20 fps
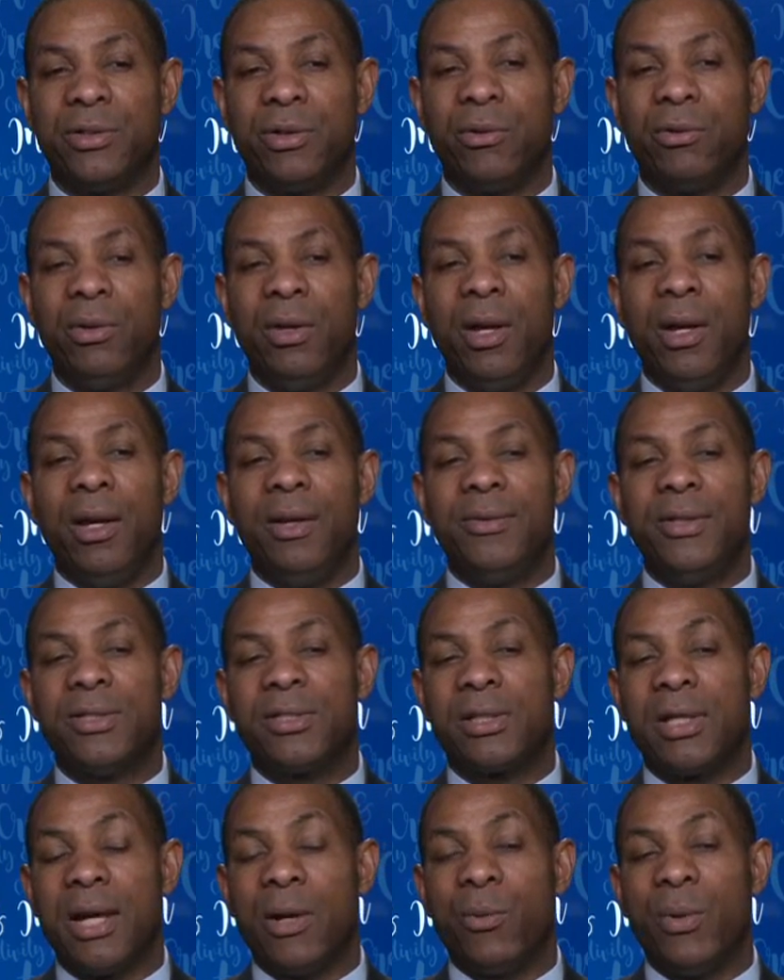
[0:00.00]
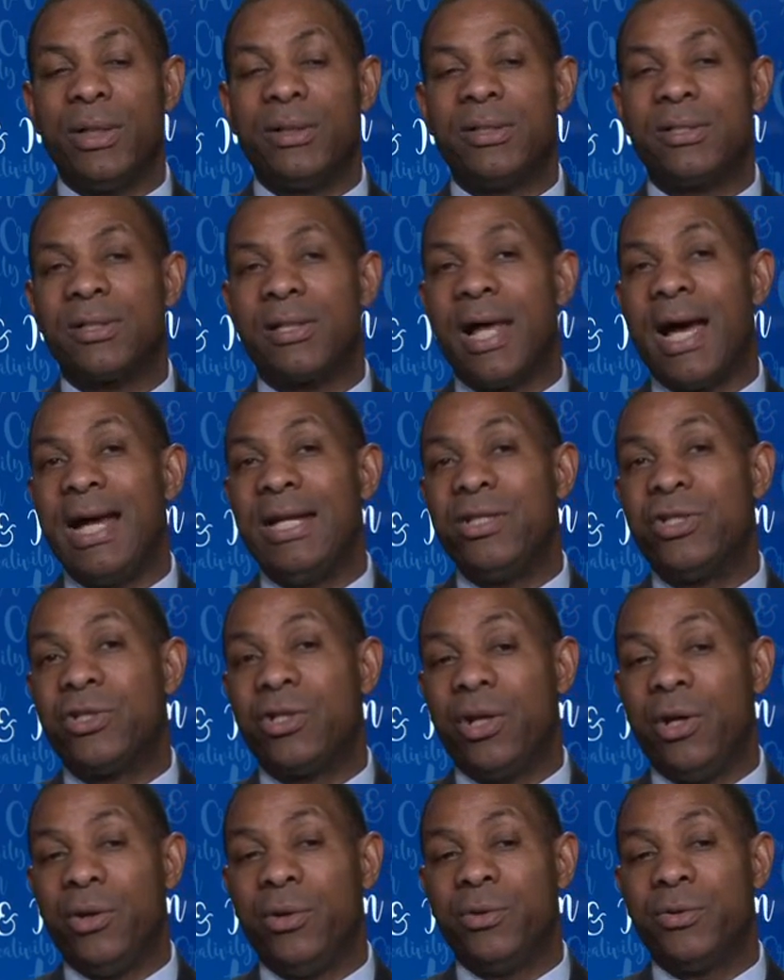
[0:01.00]
So what the slide
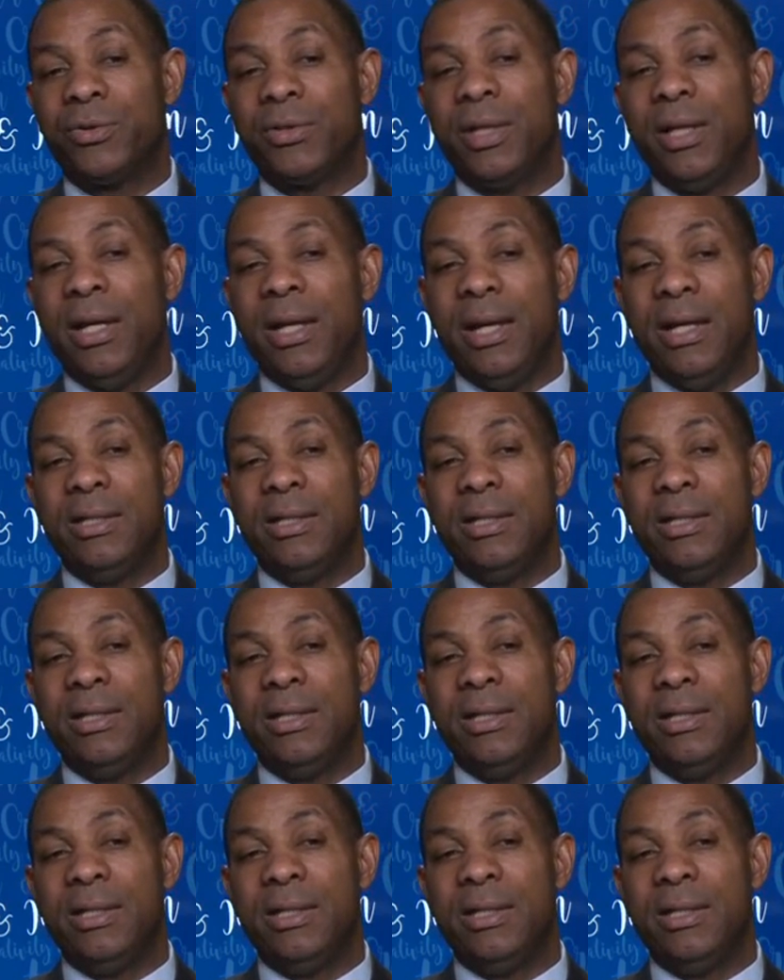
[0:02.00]
shows